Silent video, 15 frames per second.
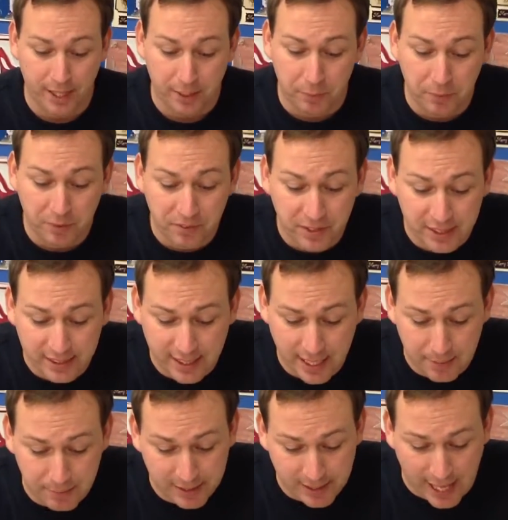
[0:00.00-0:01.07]
in with the
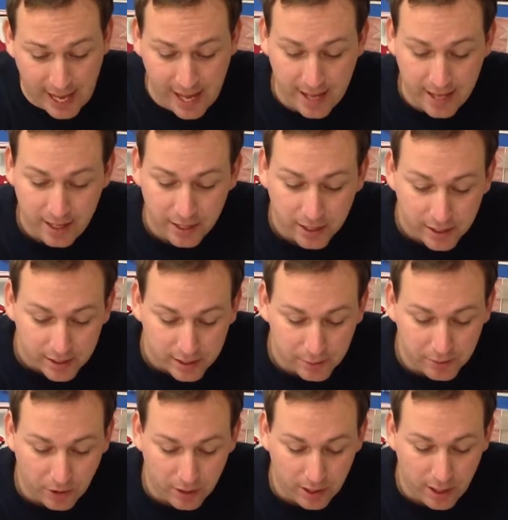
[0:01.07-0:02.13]
same set. So
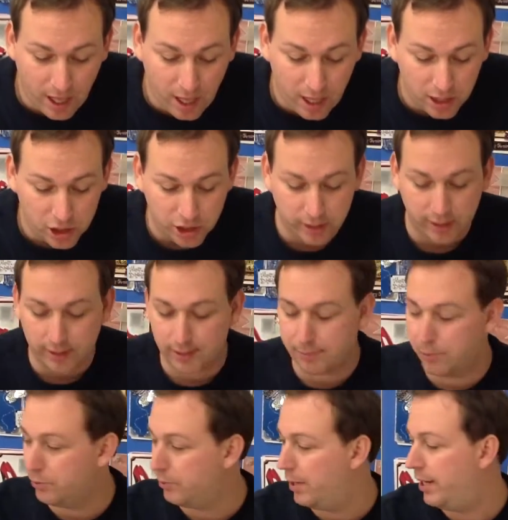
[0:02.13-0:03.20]
we've got the large and the
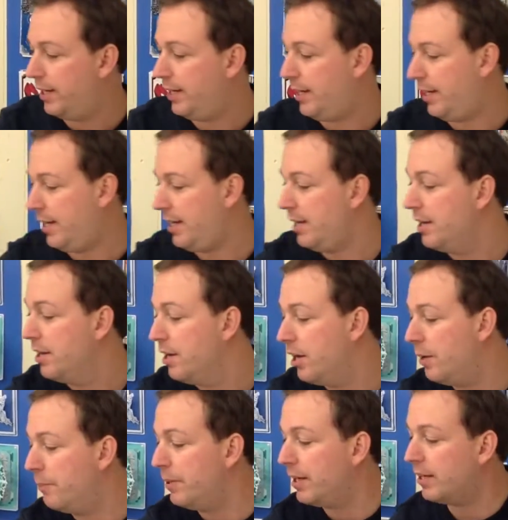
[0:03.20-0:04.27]
small one here,
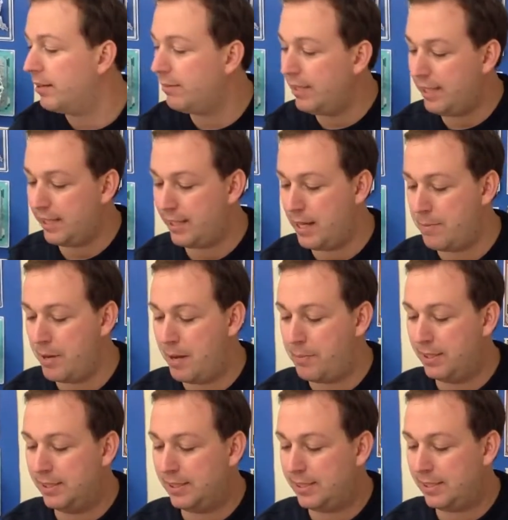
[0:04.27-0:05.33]
and we're going to ink them
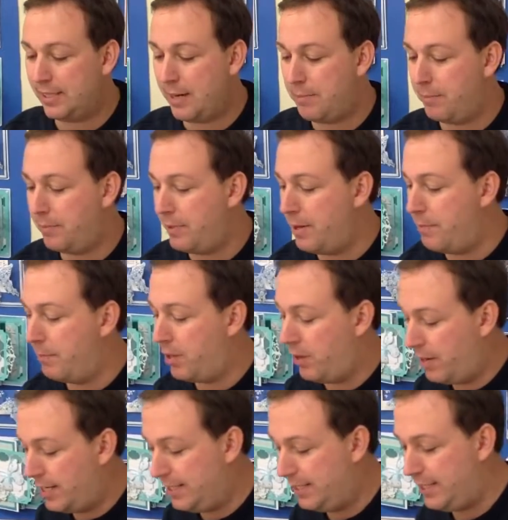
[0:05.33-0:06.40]
up and stamp them
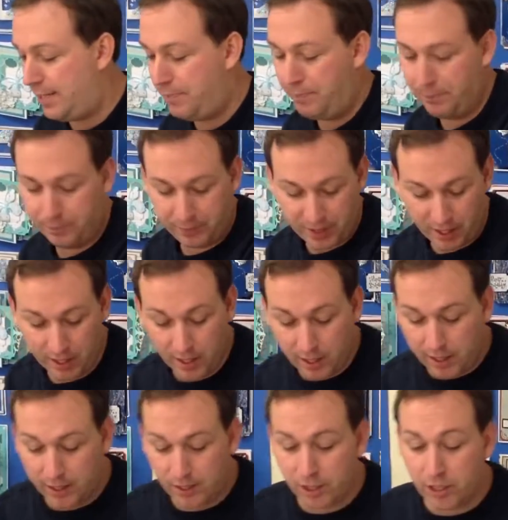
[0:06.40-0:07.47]
behind him.
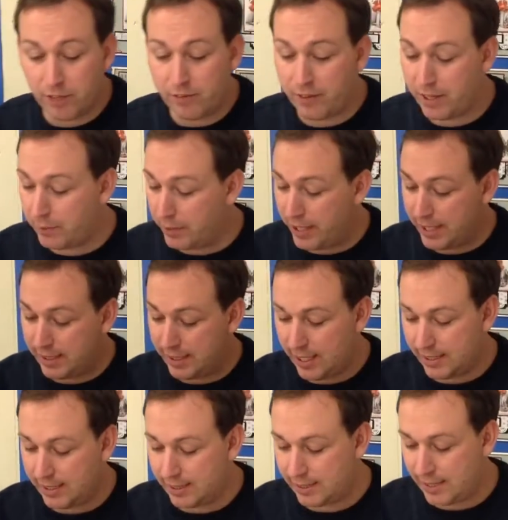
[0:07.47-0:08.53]
The good thing with these
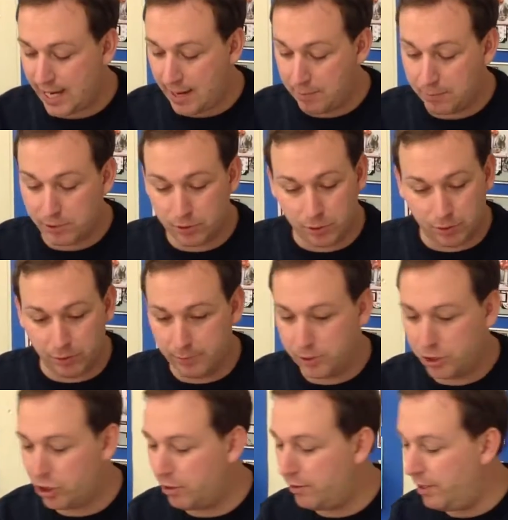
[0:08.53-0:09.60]
sets of stamps, or the
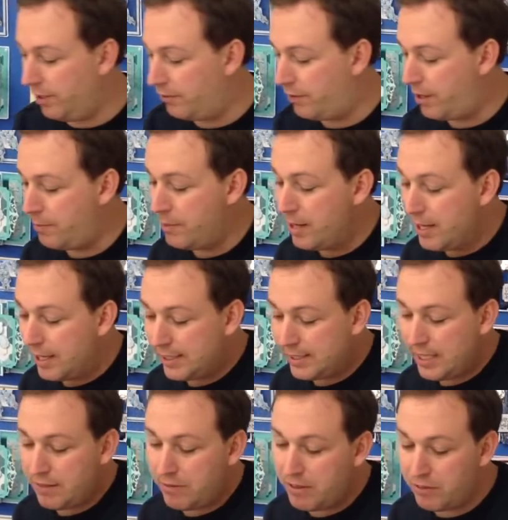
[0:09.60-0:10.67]
majority of them,
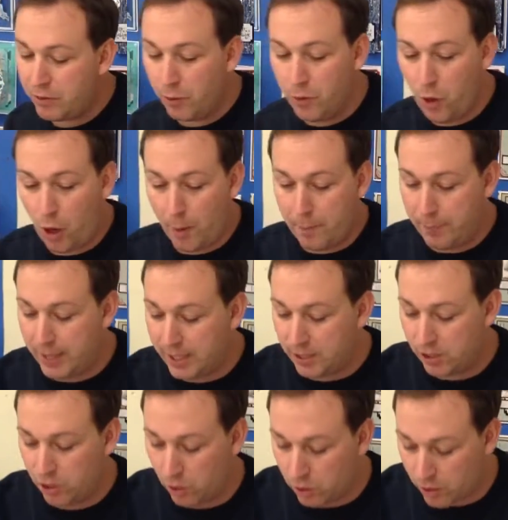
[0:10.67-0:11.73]
is even if you're not a
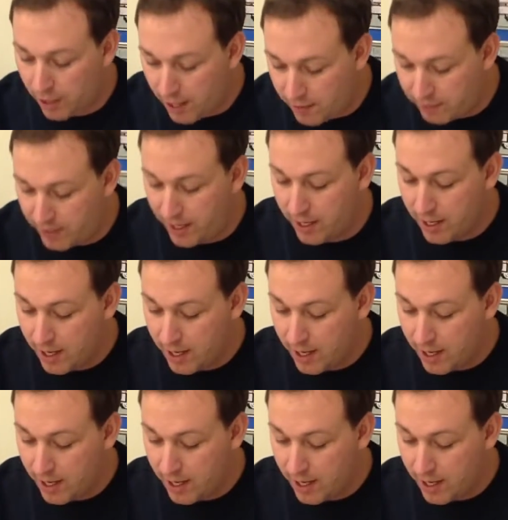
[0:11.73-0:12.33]
big dog lover,